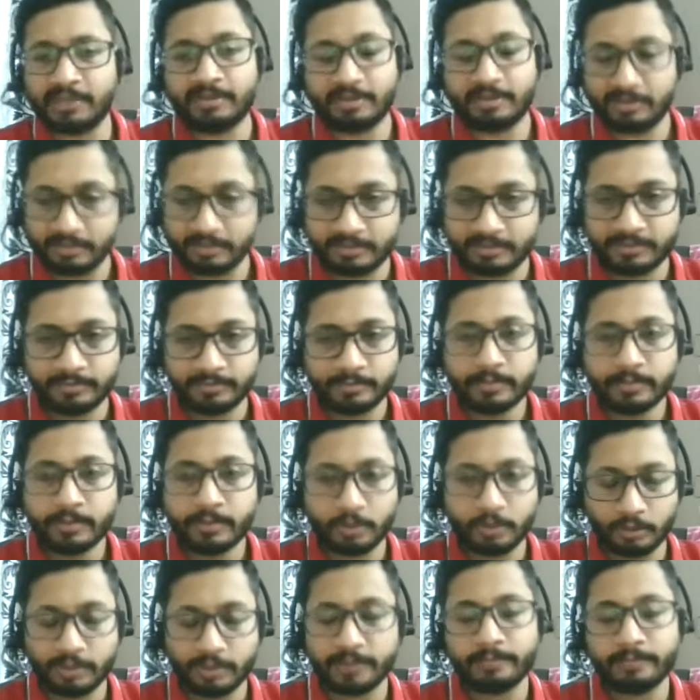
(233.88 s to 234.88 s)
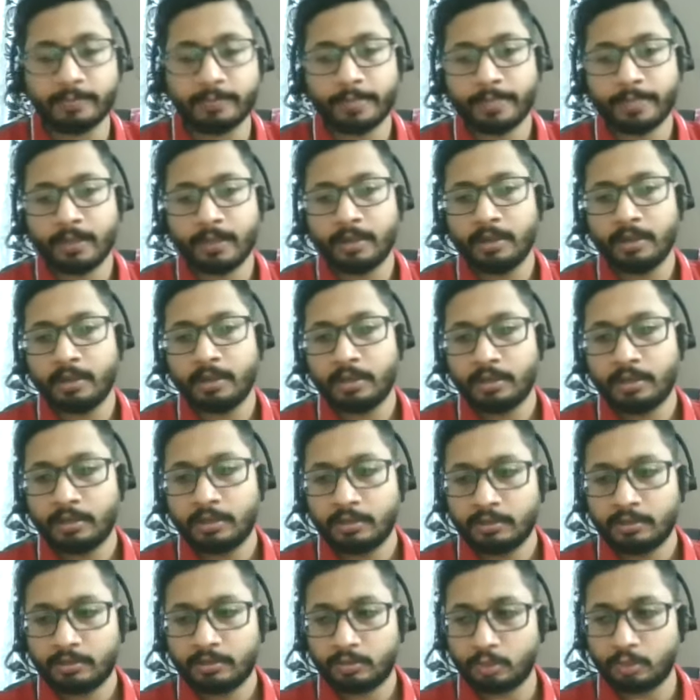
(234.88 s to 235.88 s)
years. Okay.
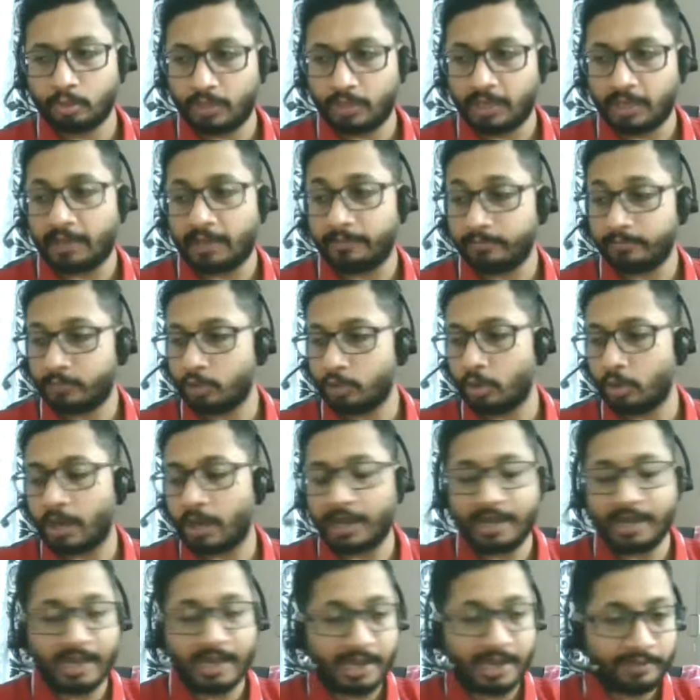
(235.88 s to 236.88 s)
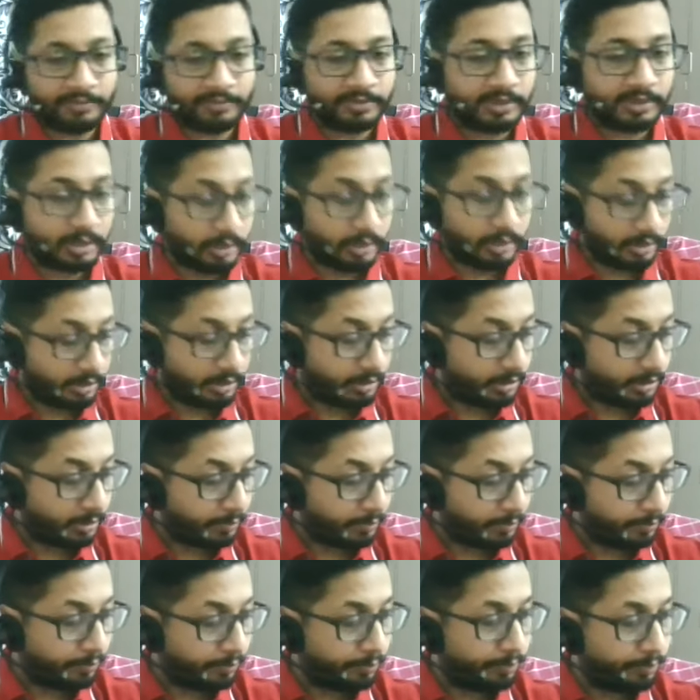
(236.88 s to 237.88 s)
So yeah, so I have
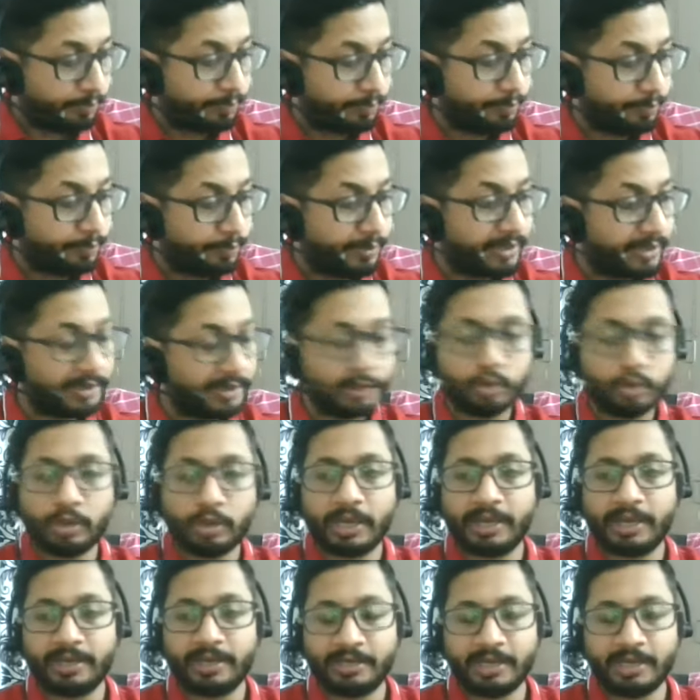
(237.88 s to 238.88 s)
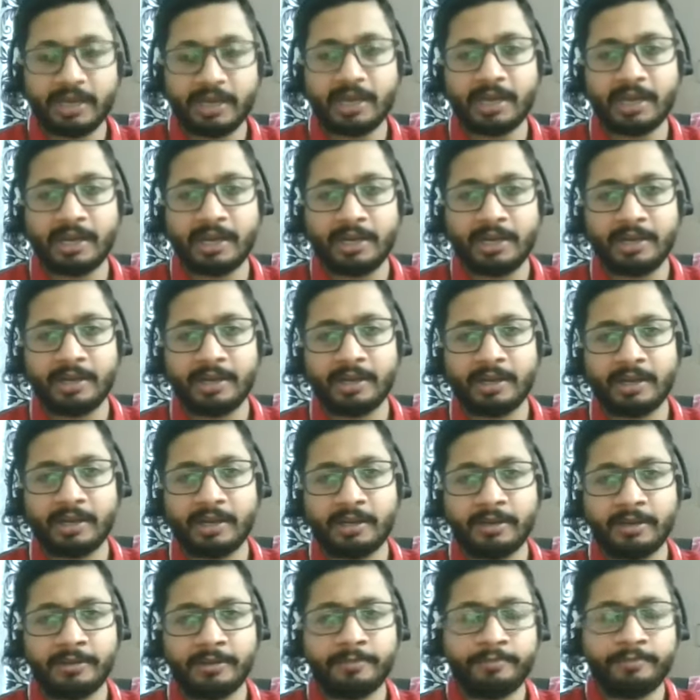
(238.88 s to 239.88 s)
the pretty good idea and
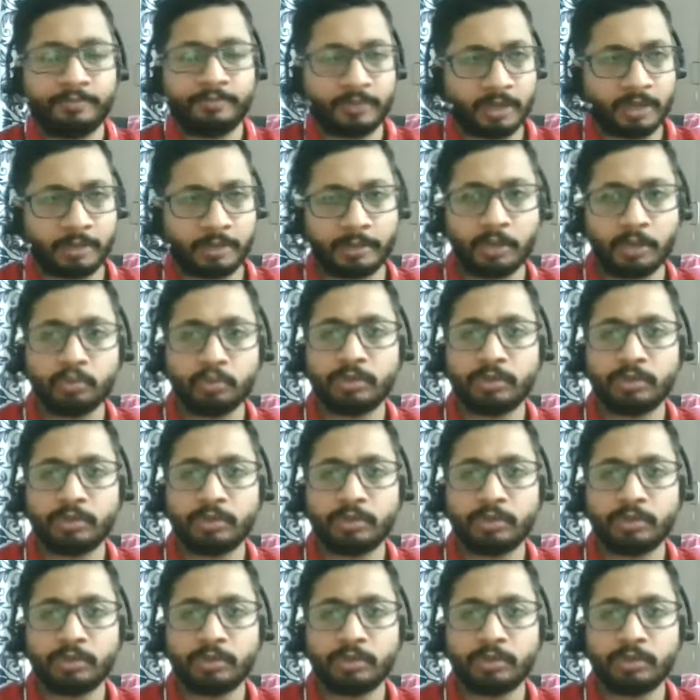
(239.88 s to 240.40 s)
about